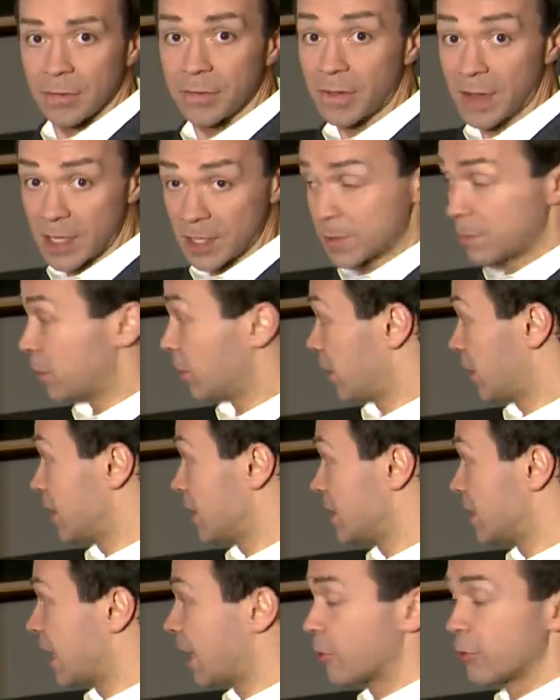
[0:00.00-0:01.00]
Facebook
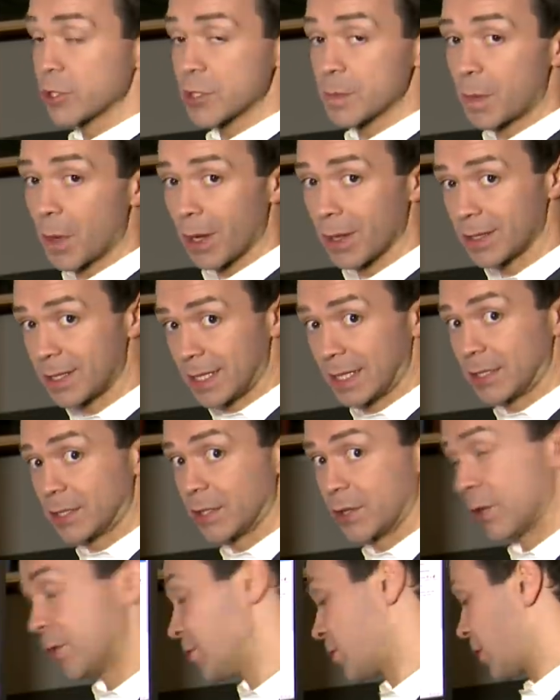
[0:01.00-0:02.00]
is now responding
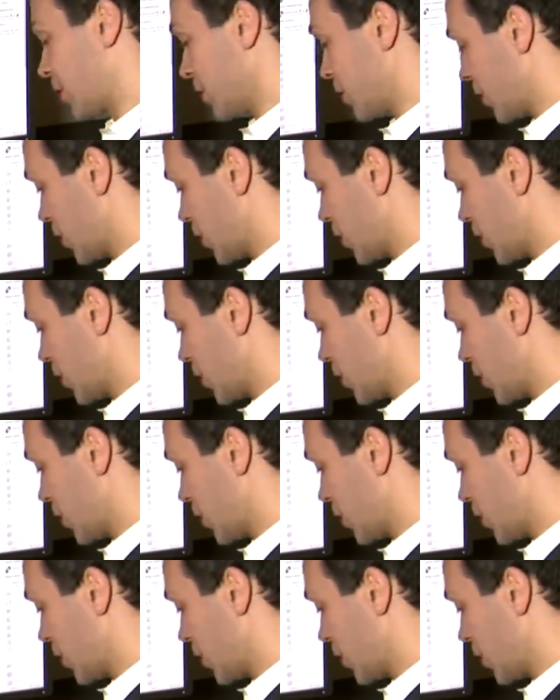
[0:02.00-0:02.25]
to those